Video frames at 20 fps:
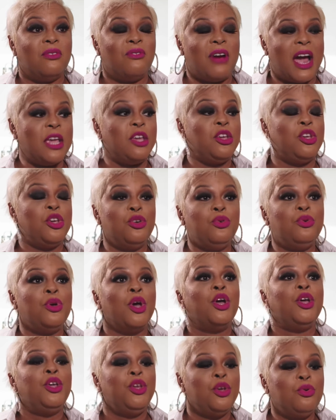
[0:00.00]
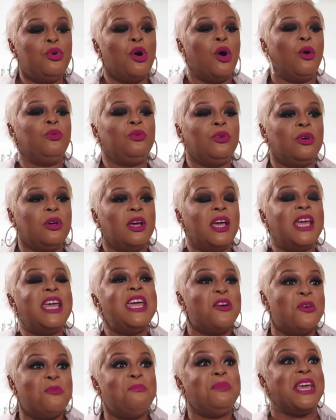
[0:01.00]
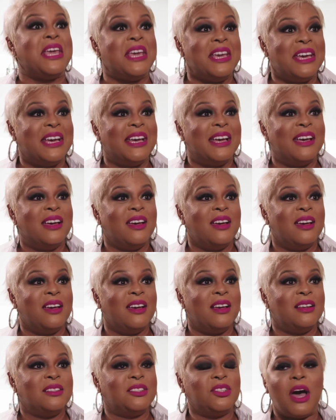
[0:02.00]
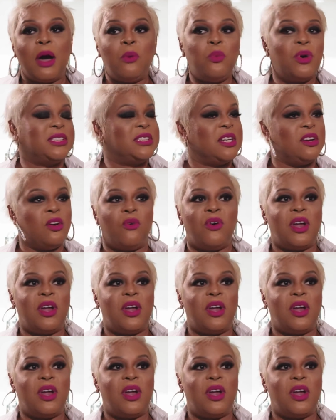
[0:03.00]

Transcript: Right, you gonna hear me. So I wasn't